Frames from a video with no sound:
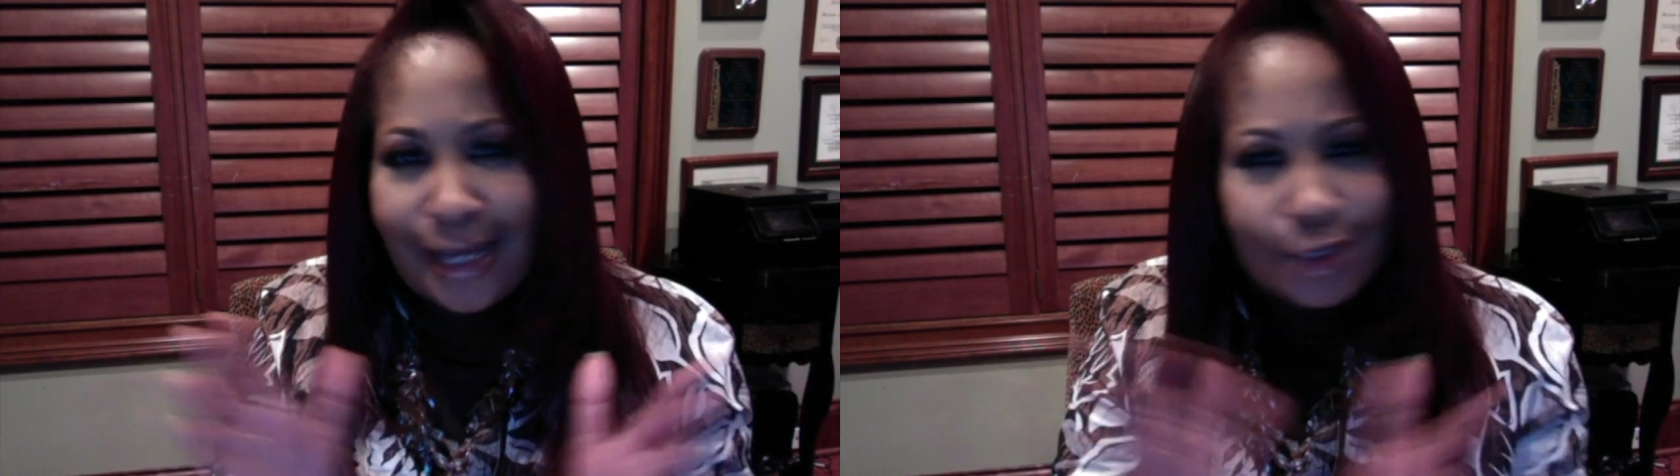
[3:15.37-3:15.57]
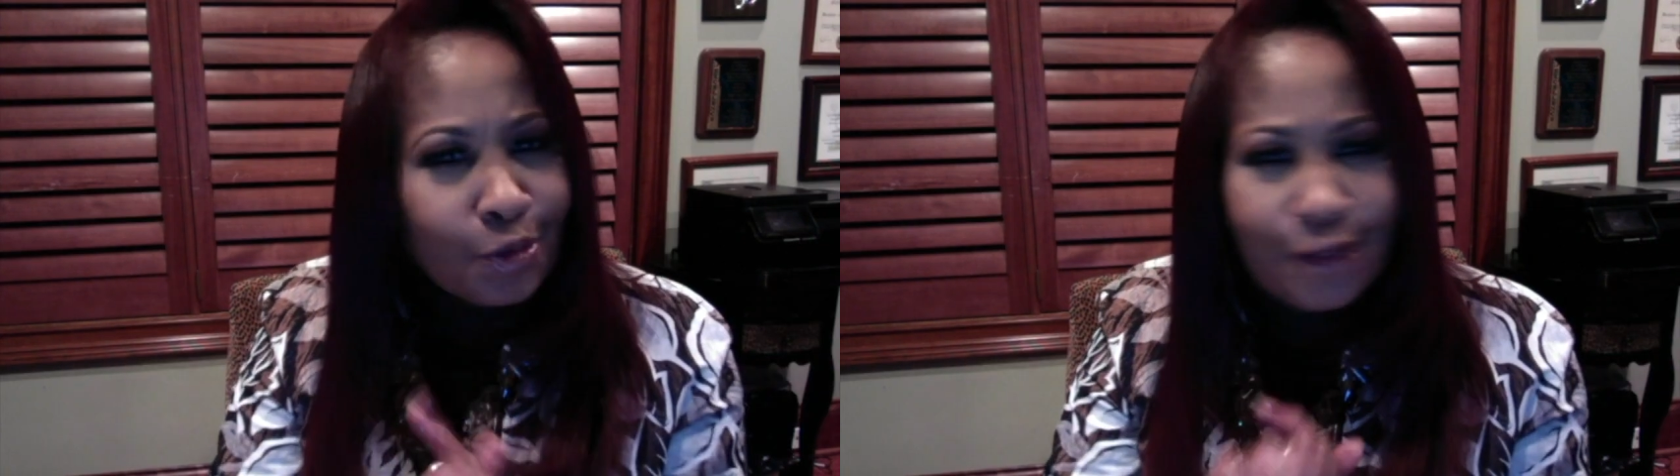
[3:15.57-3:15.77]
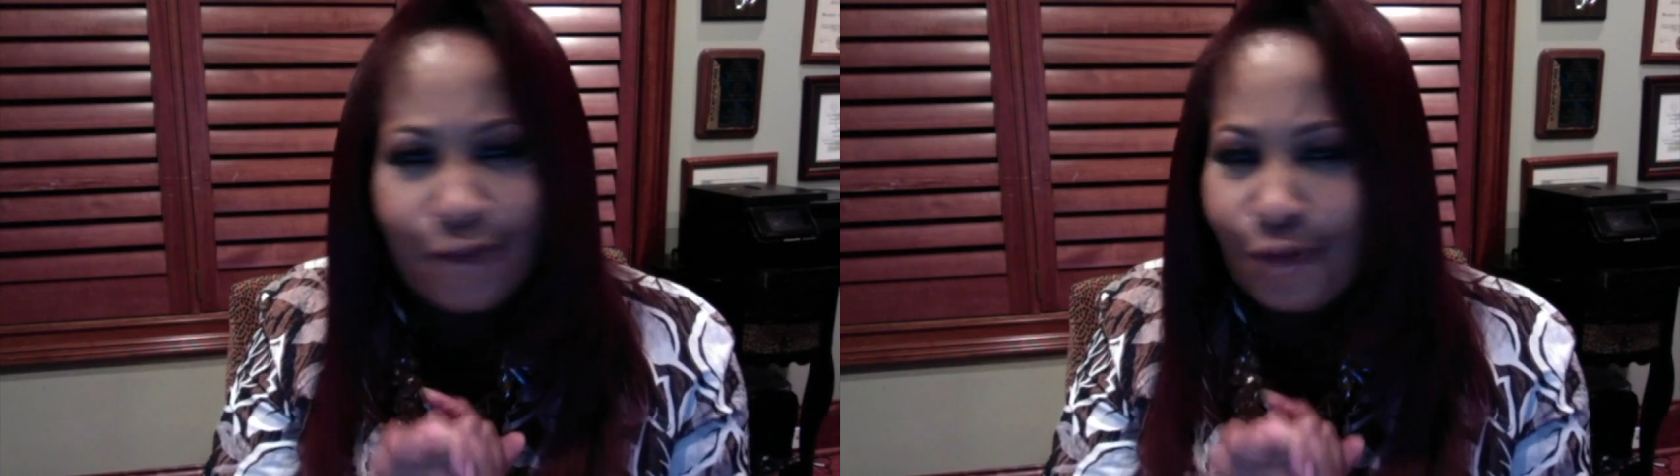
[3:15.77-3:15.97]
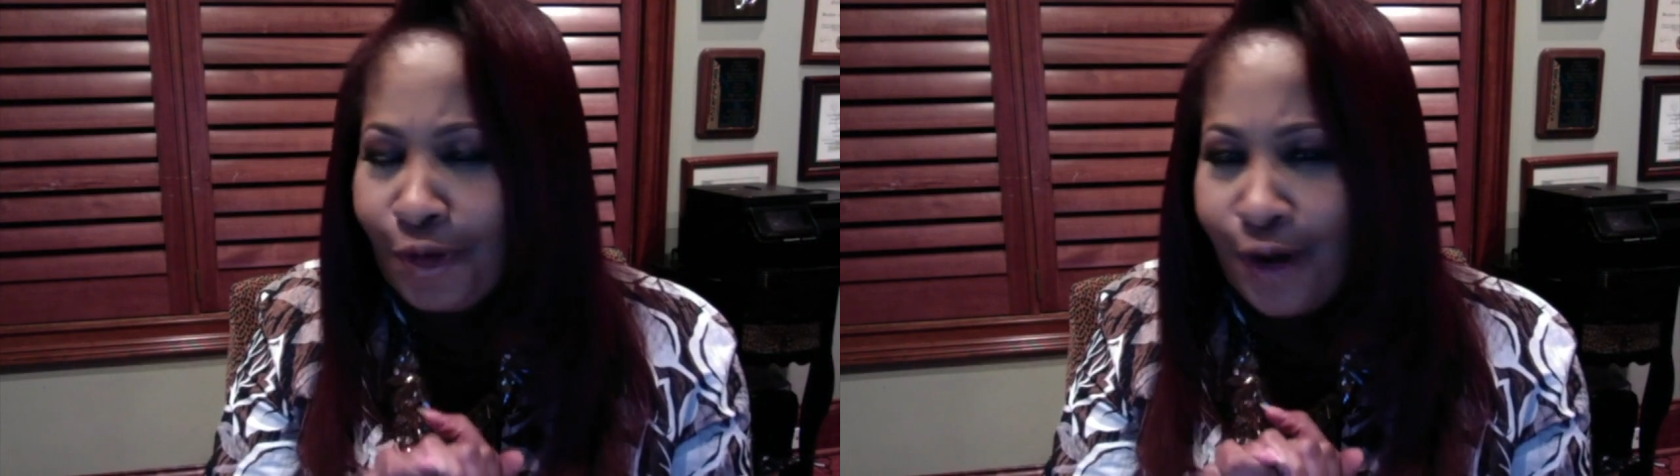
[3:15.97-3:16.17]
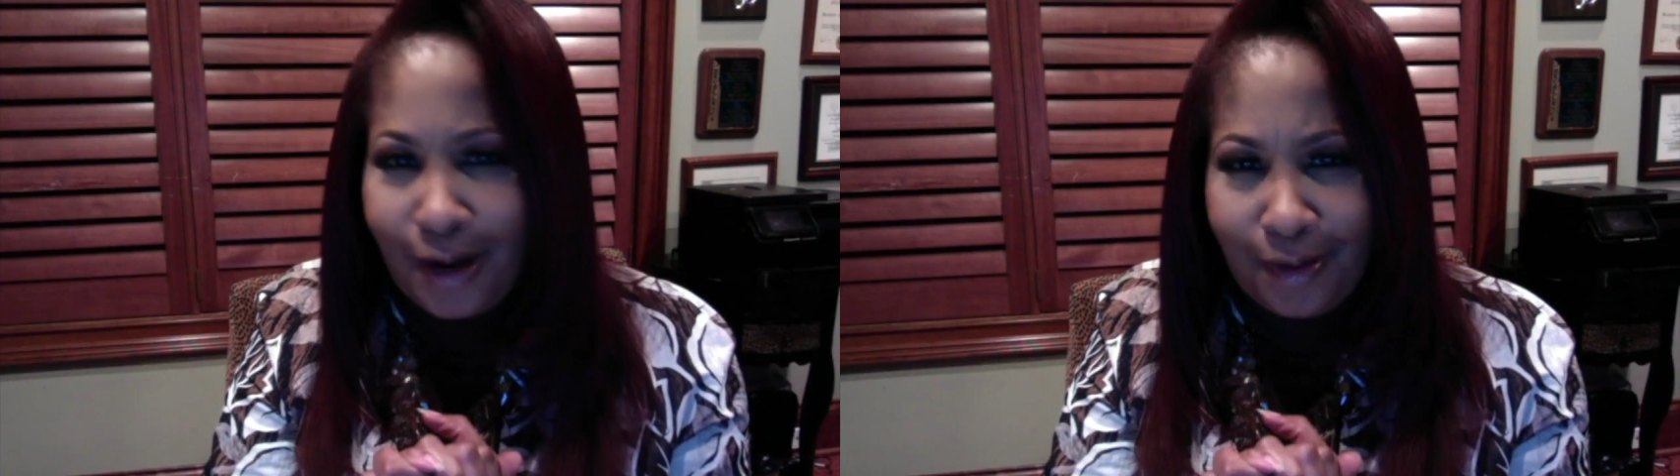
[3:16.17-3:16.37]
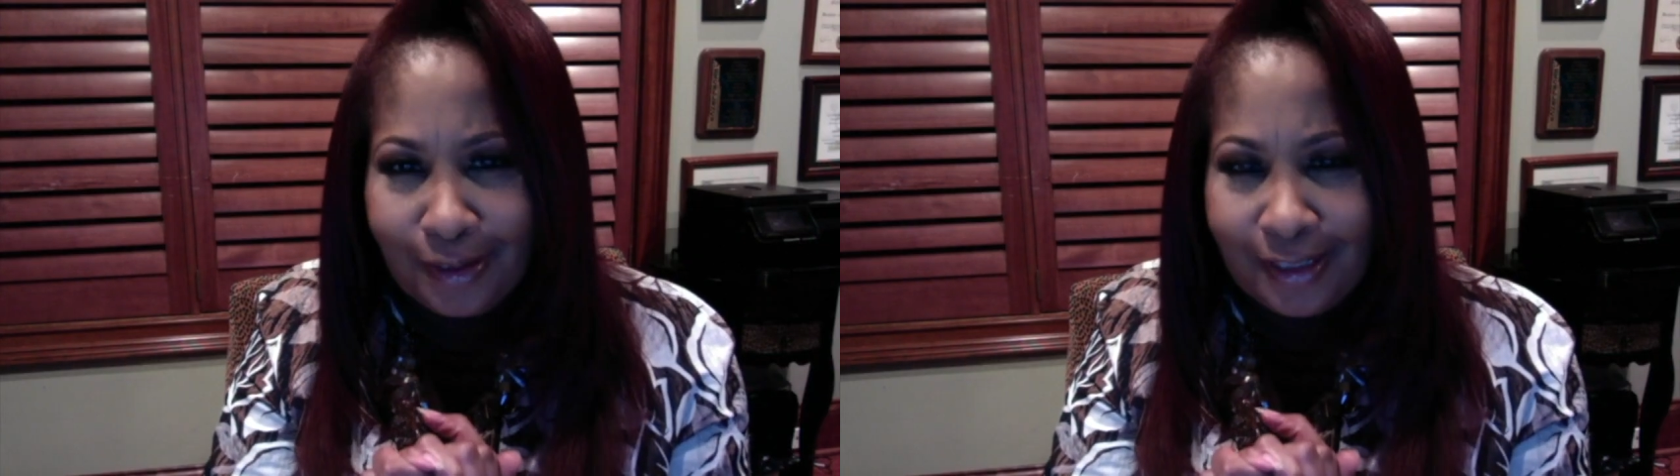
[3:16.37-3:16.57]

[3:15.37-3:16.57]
24-hour